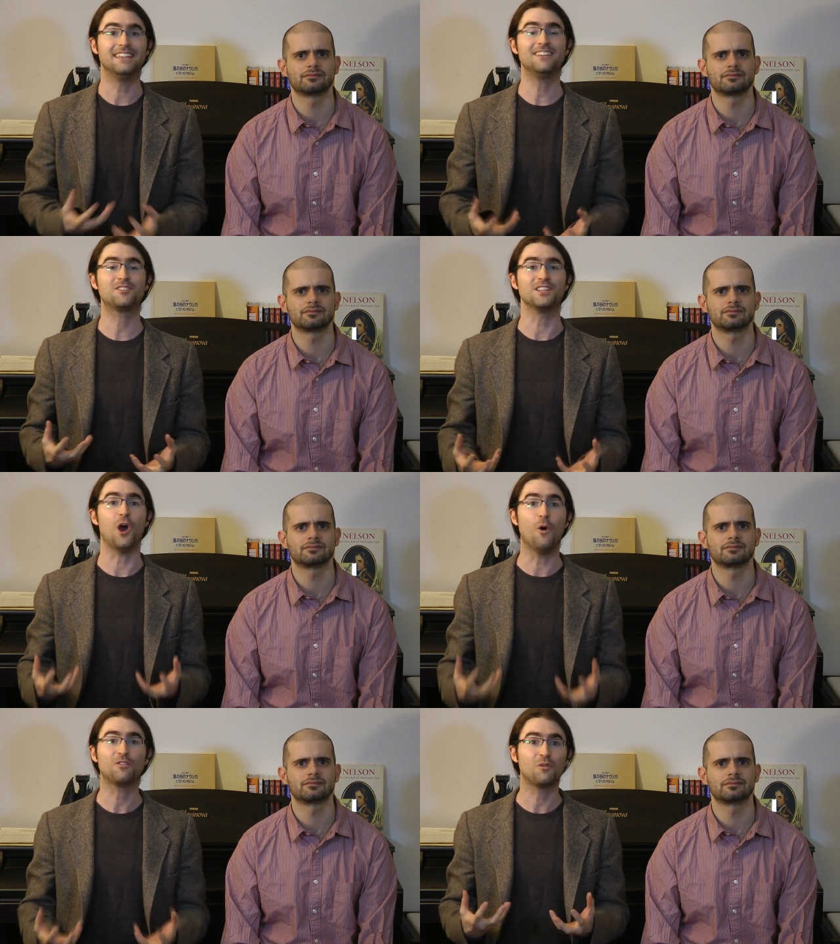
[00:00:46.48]
Speaker 1: These are the
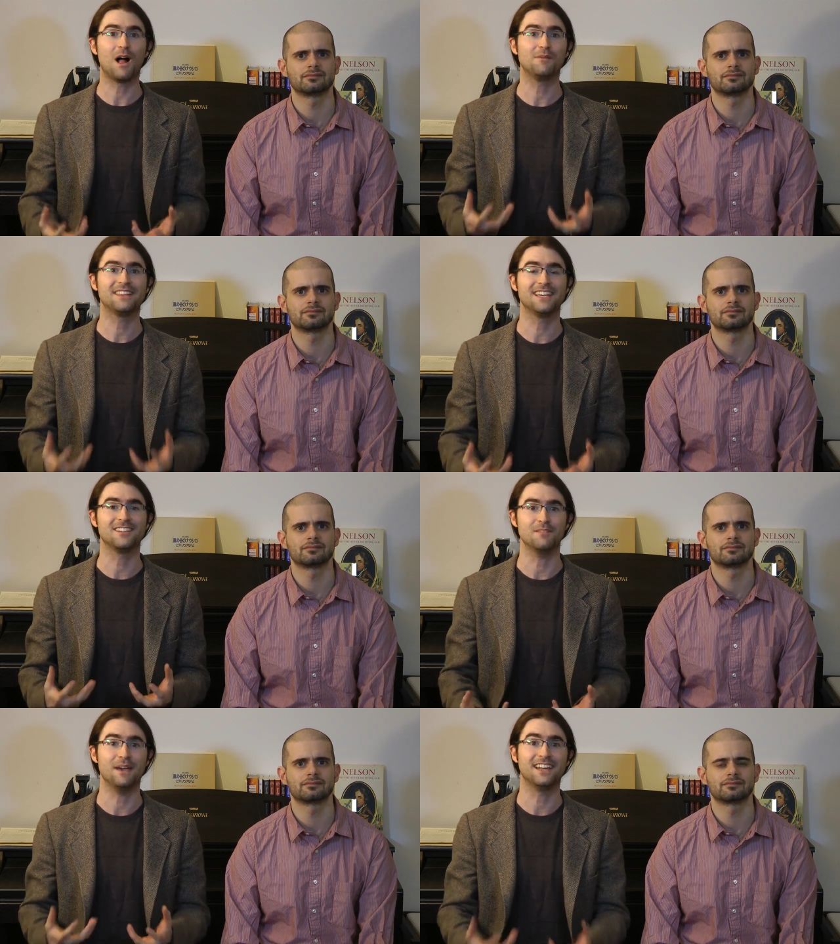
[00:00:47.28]
overwhelming things
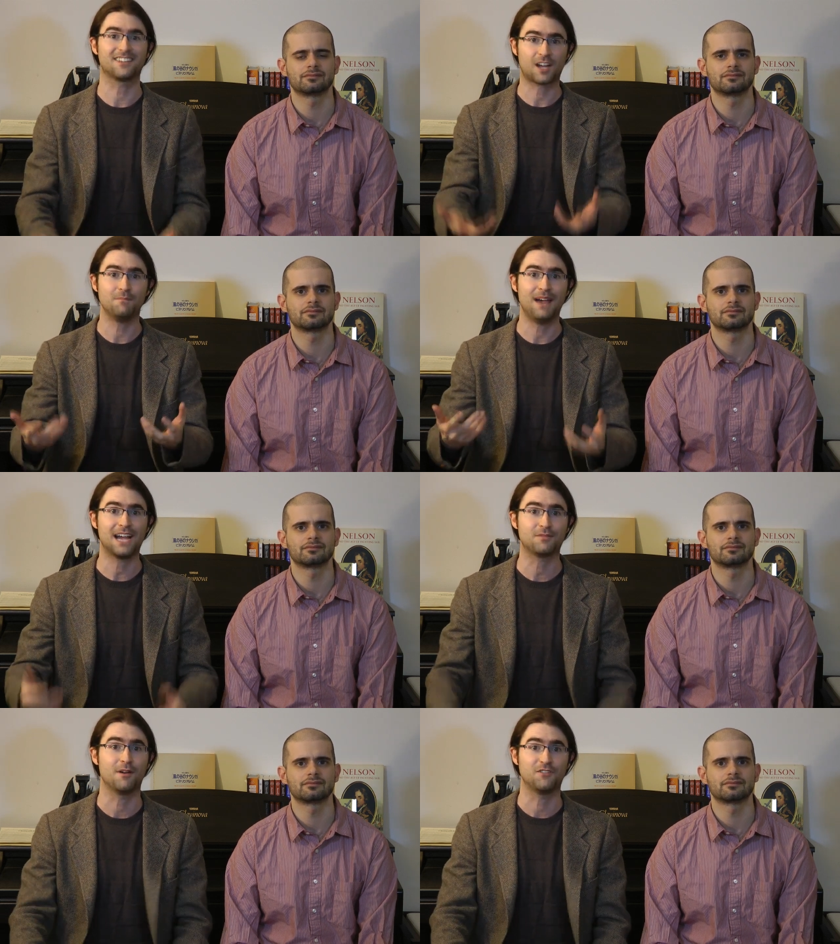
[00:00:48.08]
that made us come back
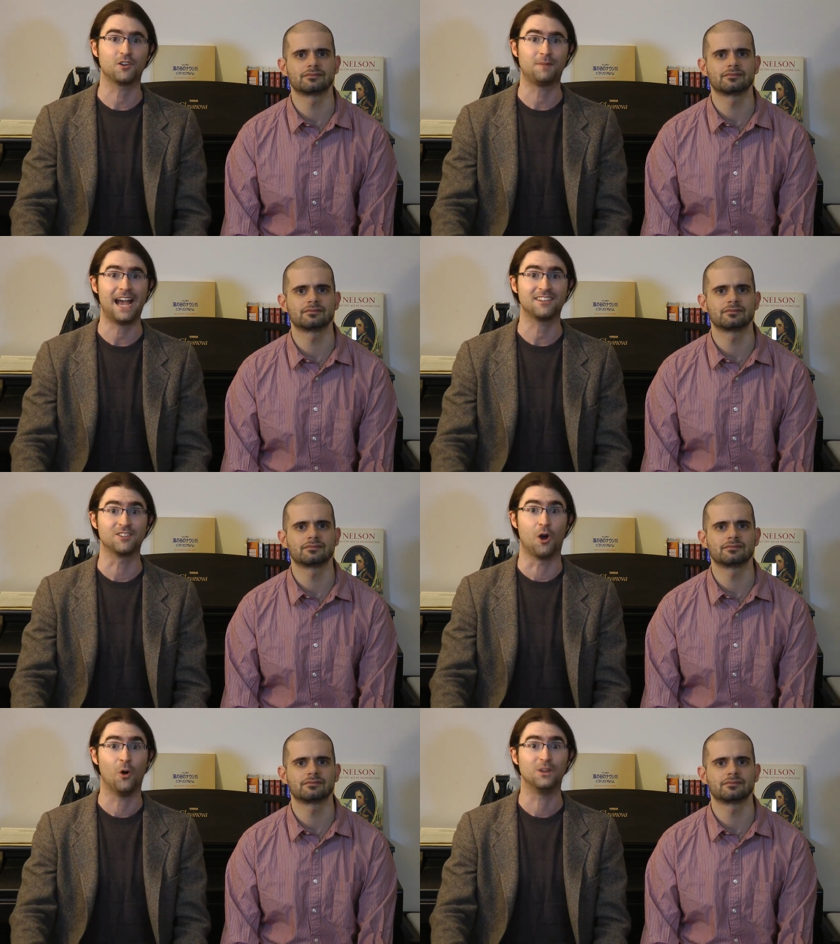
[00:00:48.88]
from our first PAX and
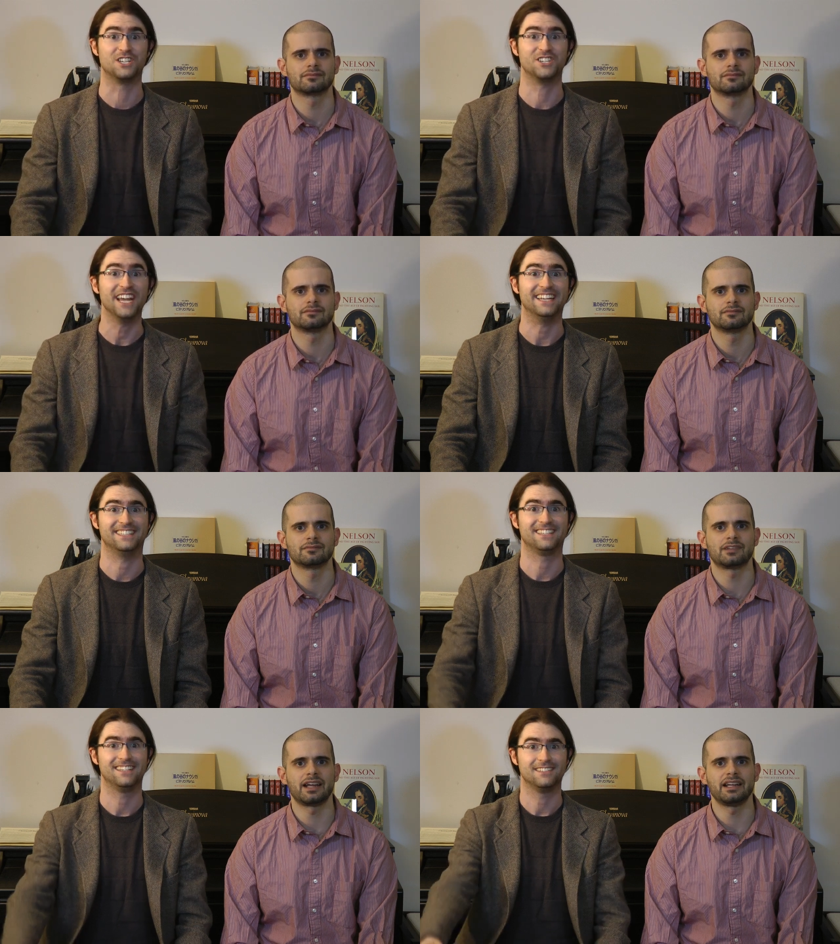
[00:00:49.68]
go, holy
Speaker 2: shit.
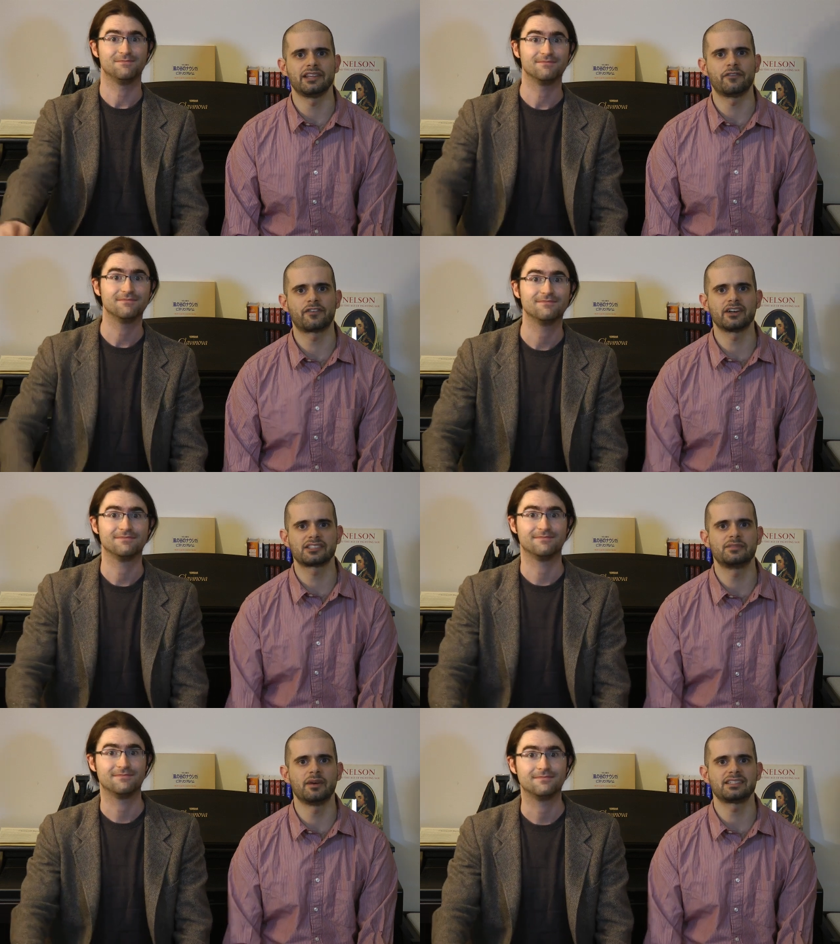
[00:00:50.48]
Right, now the
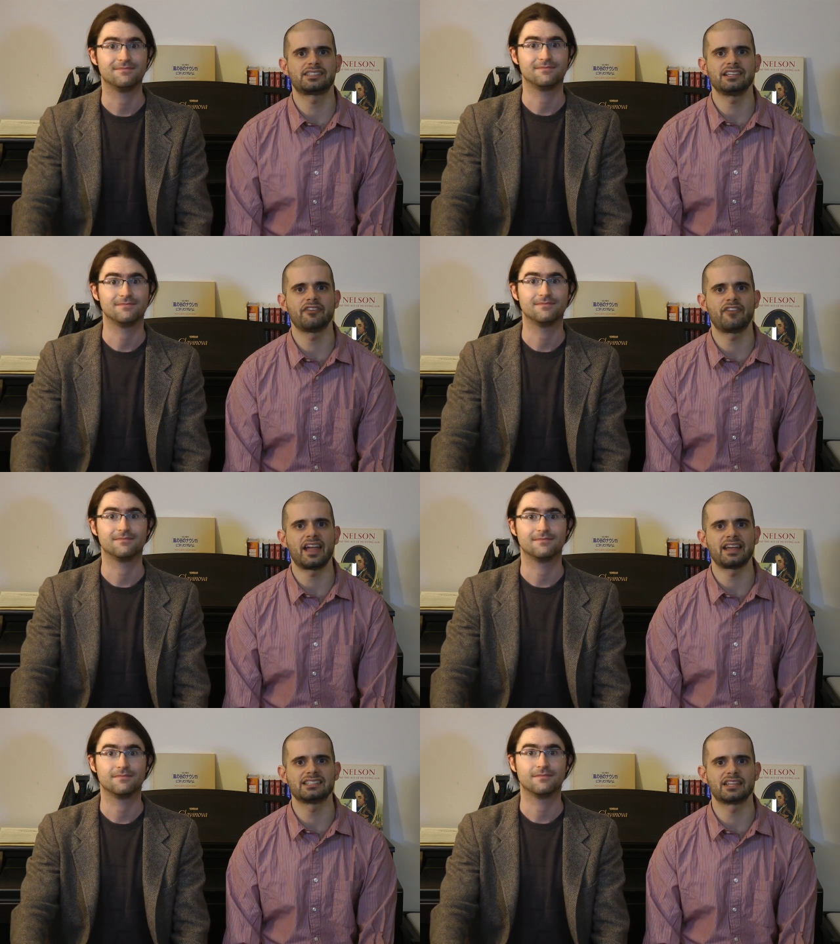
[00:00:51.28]
first must see
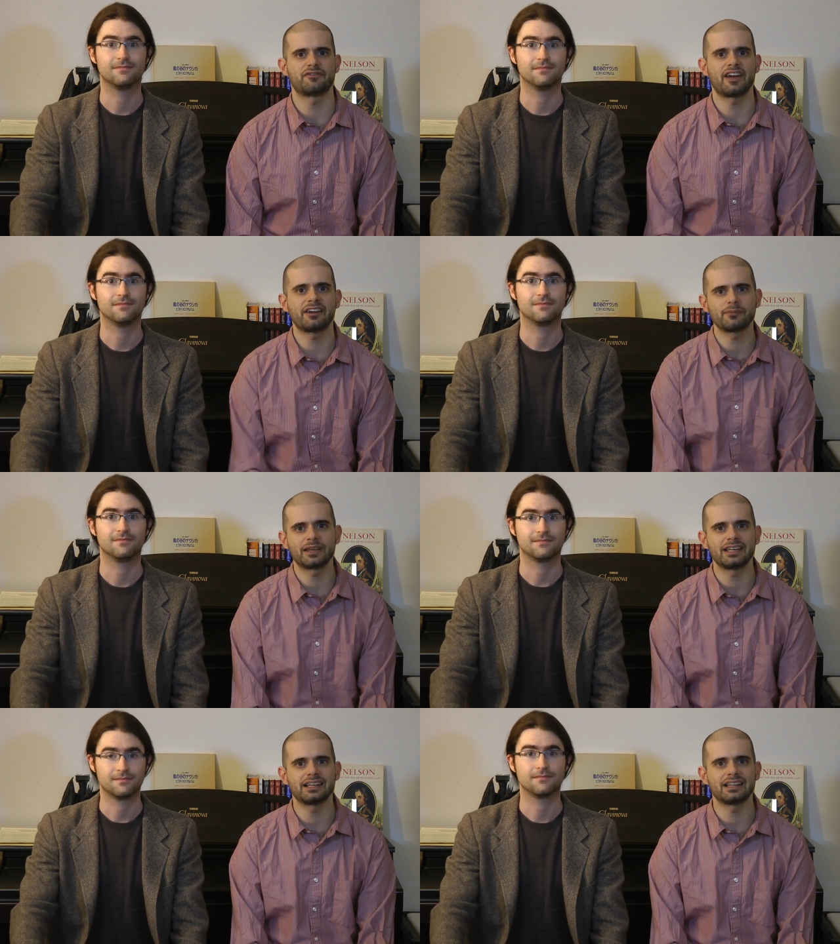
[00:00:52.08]
event is at the very
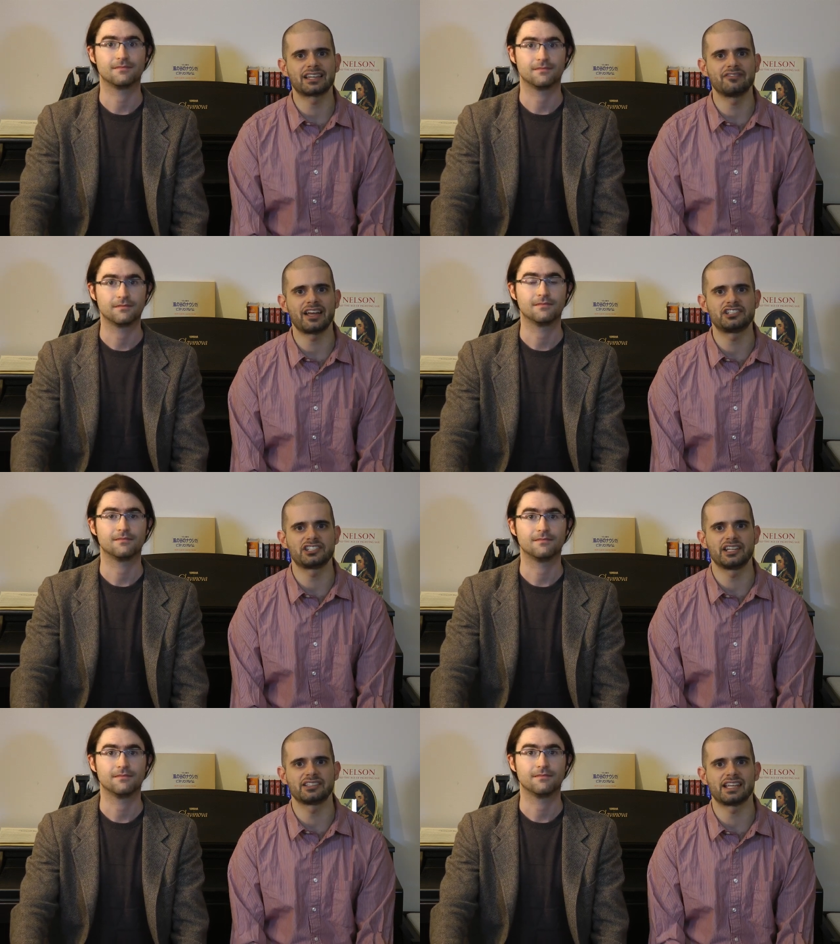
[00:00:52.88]
beginning of the convention,
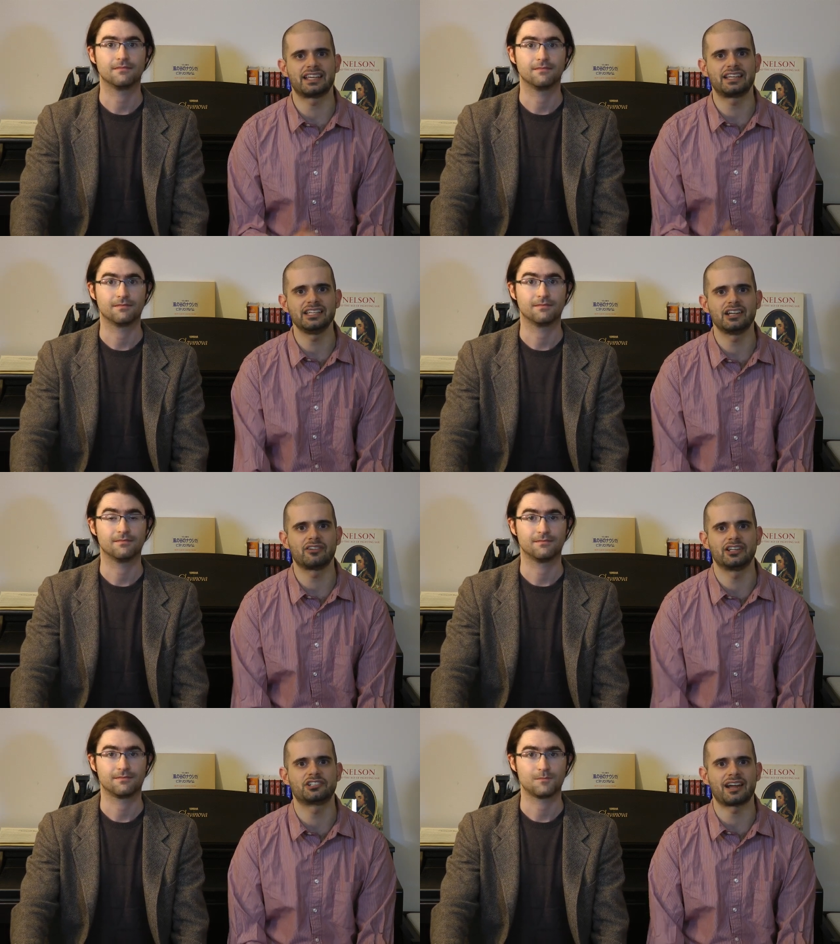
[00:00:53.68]
there is a keynote
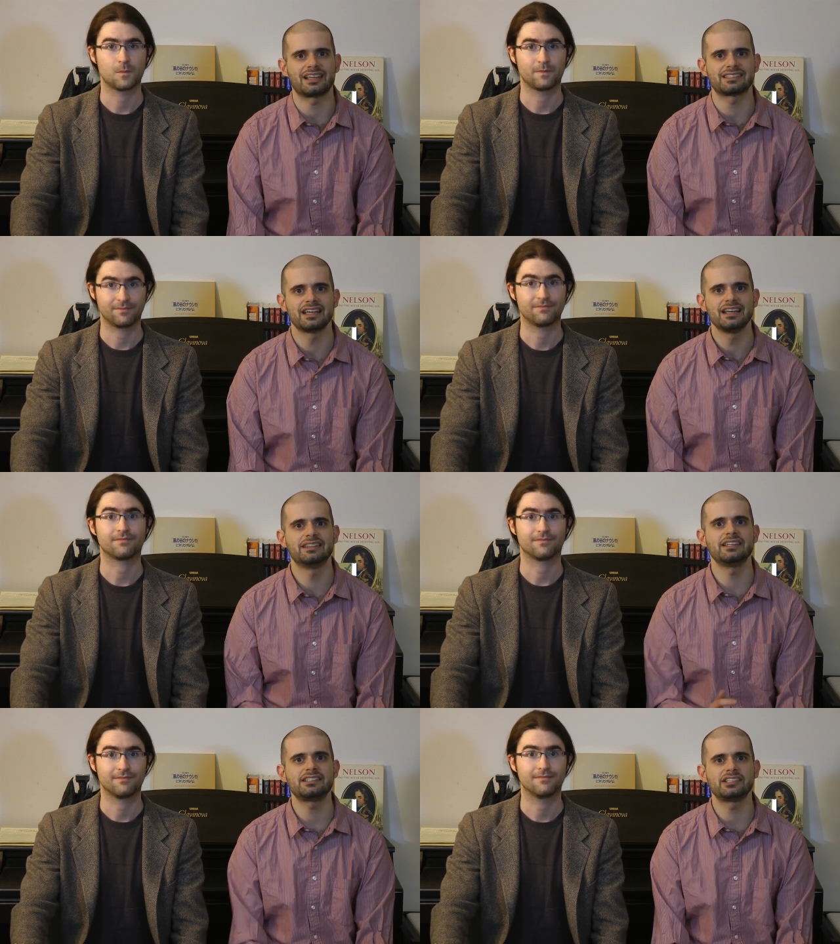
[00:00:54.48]
address.
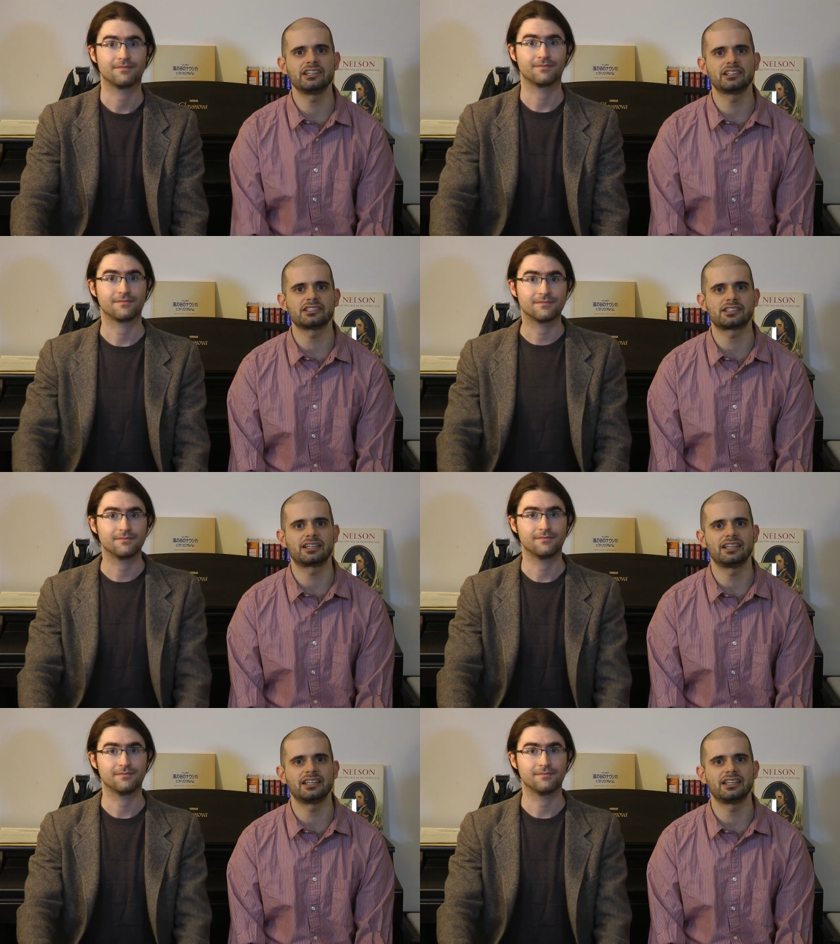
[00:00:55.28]
This year's